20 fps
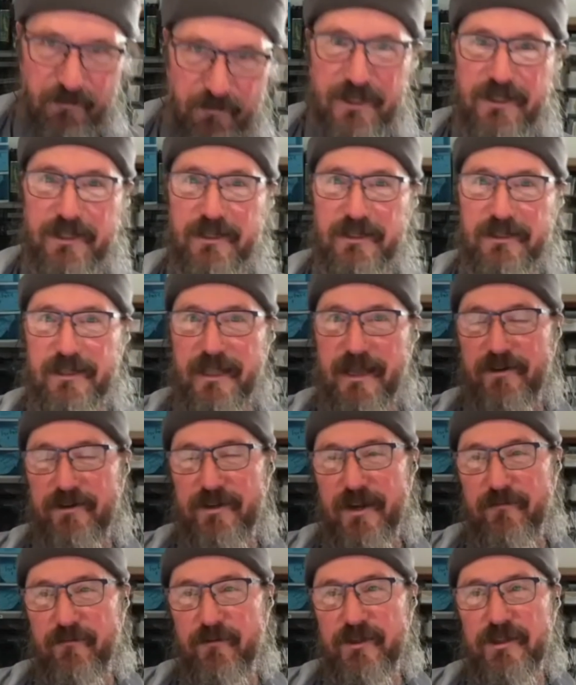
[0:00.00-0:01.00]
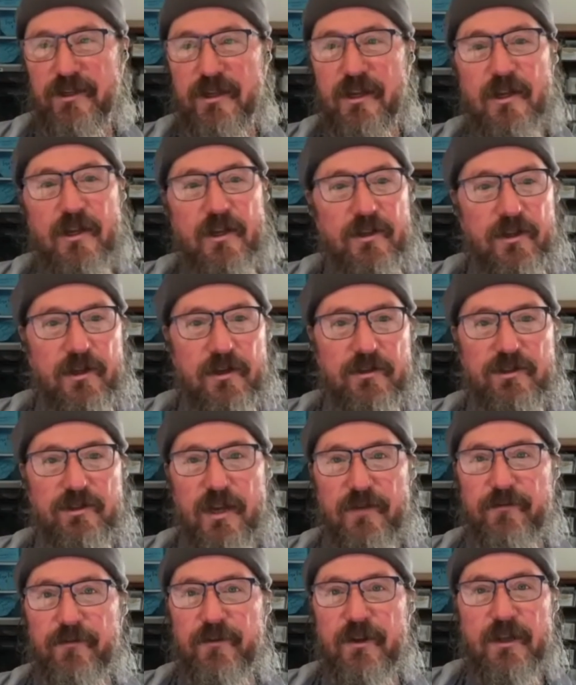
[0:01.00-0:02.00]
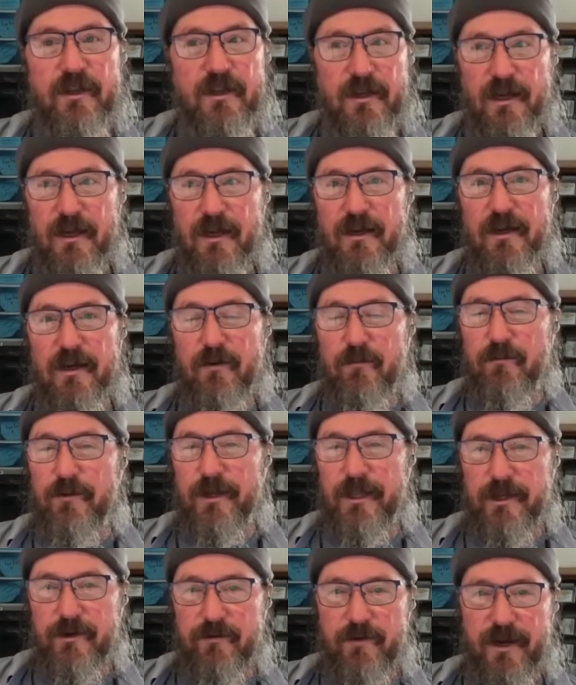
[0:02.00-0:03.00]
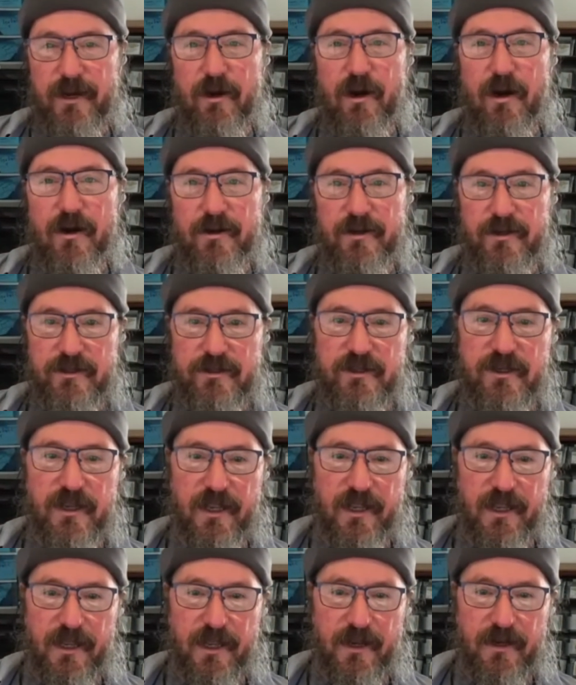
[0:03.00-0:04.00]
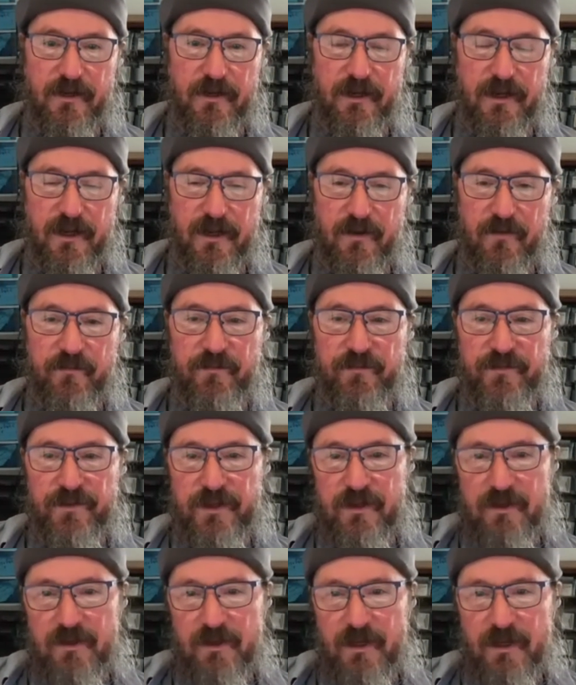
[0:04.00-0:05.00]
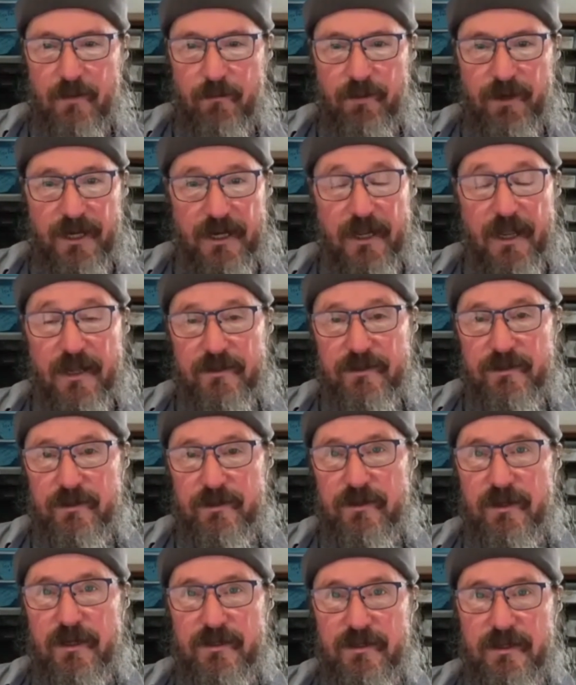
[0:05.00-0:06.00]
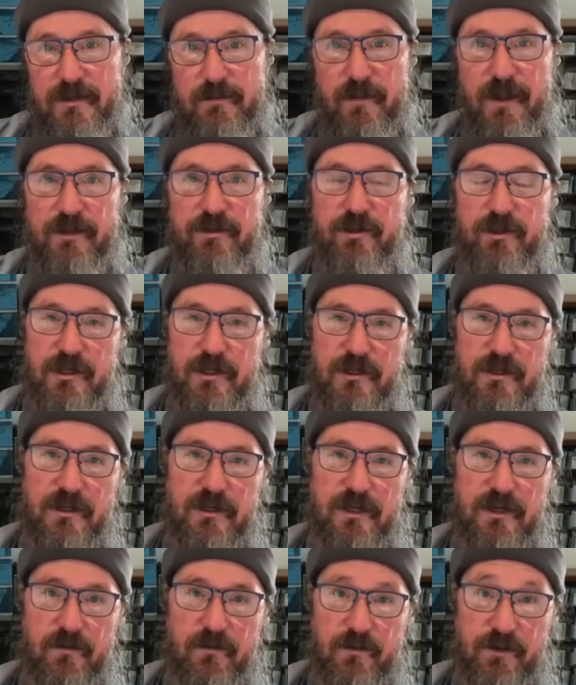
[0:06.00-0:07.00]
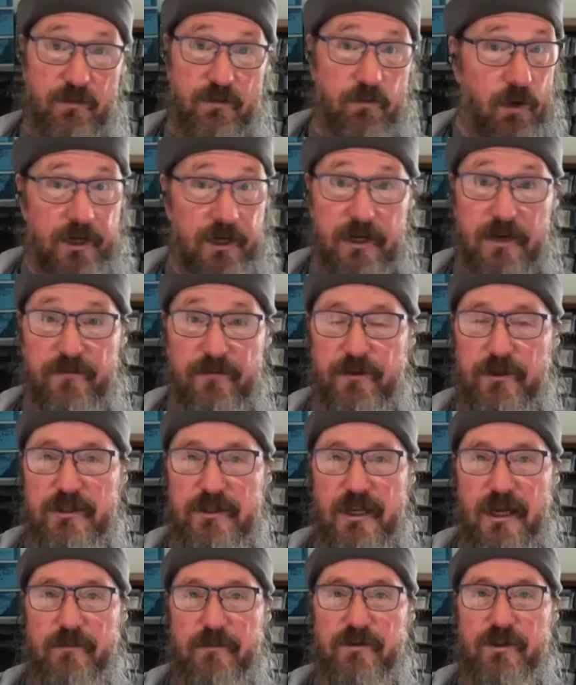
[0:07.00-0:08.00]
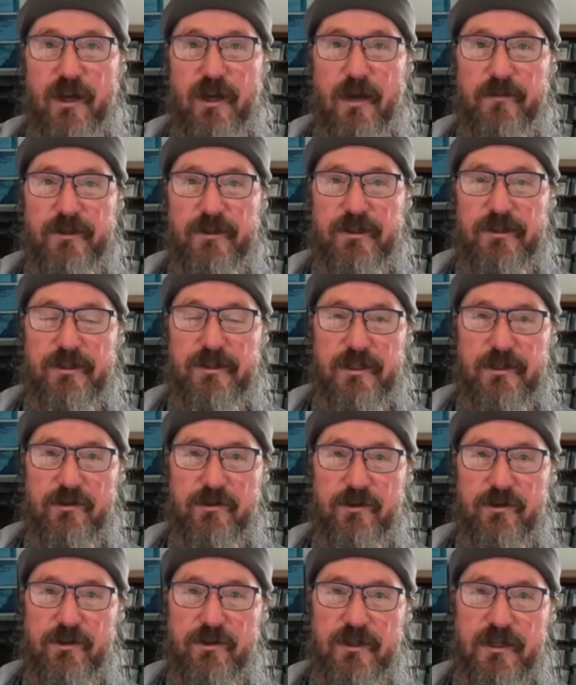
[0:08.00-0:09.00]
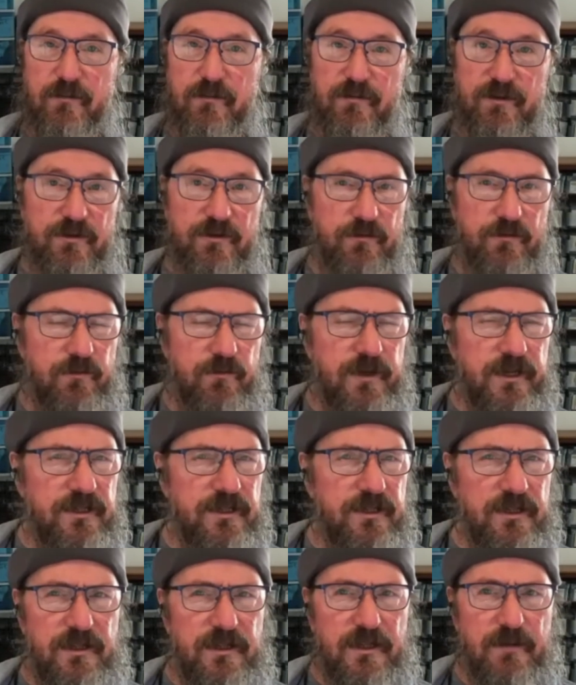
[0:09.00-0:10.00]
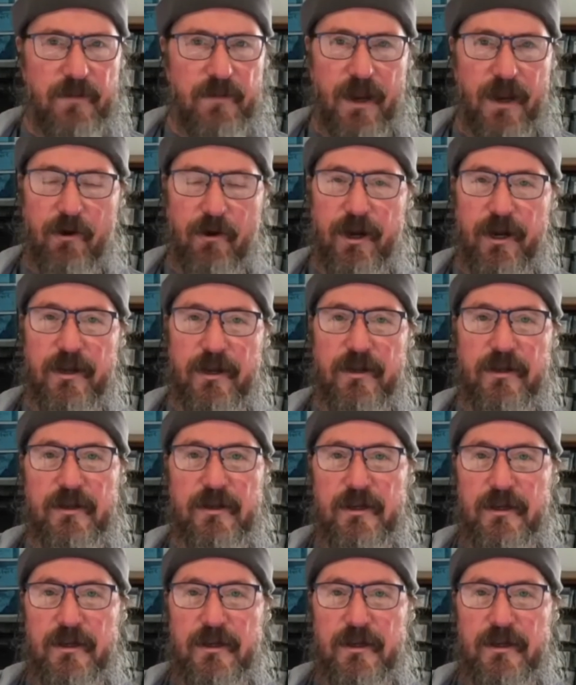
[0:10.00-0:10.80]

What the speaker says: little letter difference. No, Jeff, a really great artist, and but as he mentioned, he was working a full-time job as a teacher. He was recently married.